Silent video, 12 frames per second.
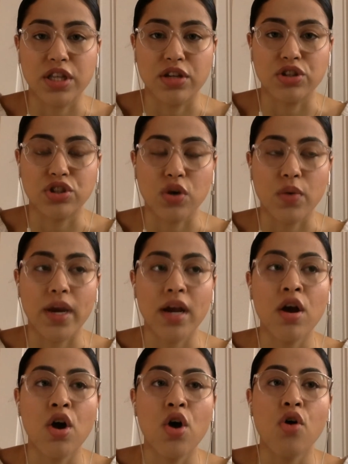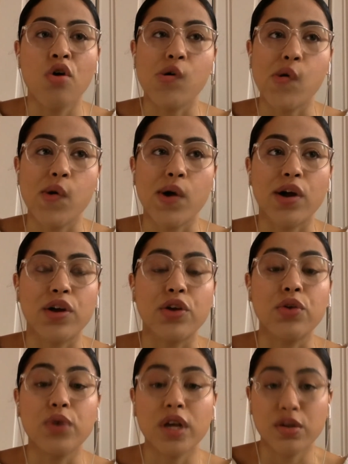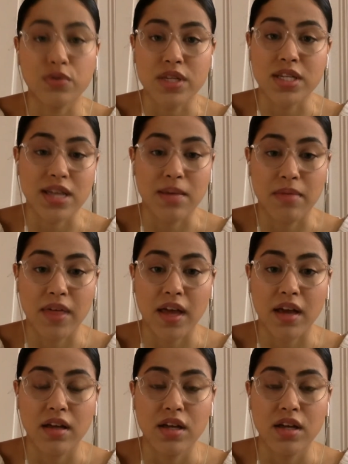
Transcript: they're showing, or you can do the same thing.